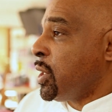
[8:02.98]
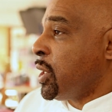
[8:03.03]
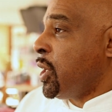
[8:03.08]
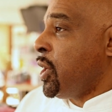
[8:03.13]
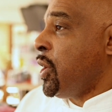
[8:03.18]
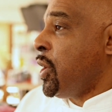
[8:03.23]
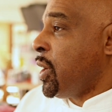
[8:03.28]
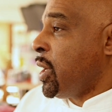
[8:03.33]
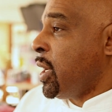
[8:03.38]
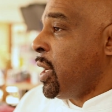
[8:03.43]

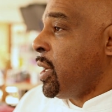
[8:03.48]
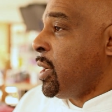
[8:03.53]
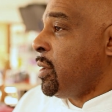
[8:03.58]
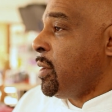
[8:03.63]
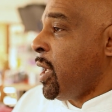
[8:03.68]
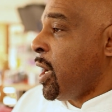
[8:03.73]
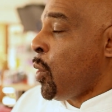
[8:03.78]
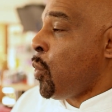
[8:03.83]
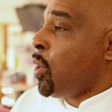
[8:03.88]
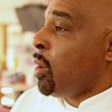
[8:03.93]
security,
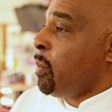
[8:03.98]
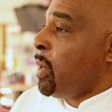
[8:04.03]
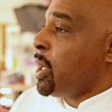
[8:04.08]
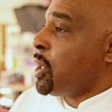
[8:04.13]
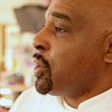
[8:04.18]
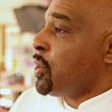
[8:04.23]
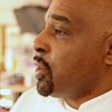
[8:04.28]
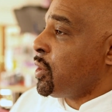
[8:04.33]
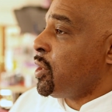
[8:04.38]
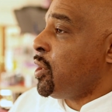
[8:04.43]
they don't want to make
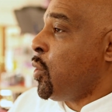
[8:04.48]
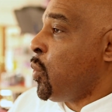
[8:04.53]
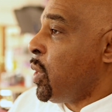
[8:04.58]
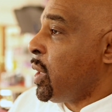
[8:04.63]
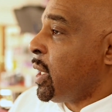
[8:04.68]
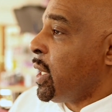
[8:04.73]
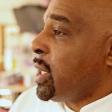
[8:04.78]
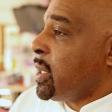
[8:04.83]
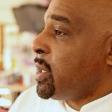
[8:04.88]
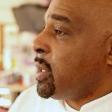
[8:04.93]
sure
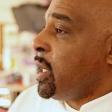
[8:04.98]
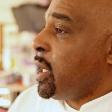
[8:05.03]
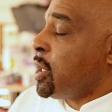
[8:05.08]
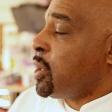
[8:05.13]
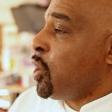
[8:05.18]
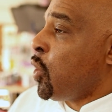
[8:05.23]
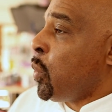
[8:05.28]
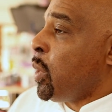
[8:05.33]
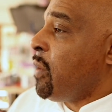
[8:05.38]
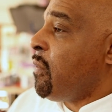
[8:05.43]
someone gets sick.
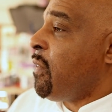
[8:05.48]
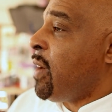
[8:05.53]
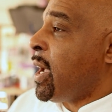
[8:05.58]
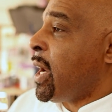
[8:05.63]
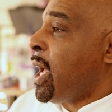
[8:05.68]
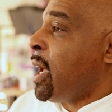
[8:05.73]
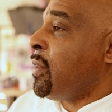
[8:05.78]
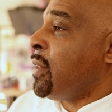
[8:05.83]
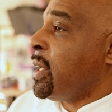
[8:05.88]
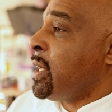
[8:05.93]
So we
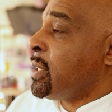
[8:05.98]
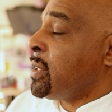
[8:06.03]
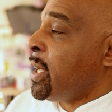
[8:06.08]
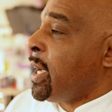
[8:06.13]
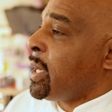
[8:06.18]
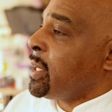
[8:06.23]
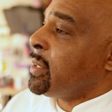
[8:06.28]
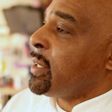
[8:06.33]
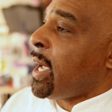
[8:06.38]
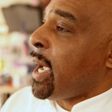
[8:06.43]
find out these
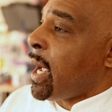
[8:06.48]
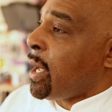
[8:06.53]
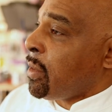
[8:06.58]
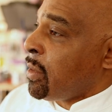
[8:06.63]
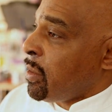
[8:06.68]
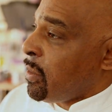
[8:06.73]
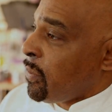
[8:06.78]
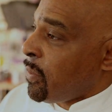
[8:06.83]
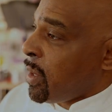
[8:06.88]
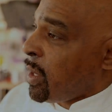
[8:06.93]
things
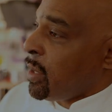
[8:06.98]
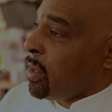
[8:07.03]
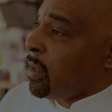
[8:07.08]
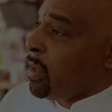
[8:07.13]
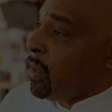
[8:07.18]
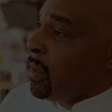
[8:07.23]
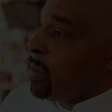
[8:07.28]
after the fact.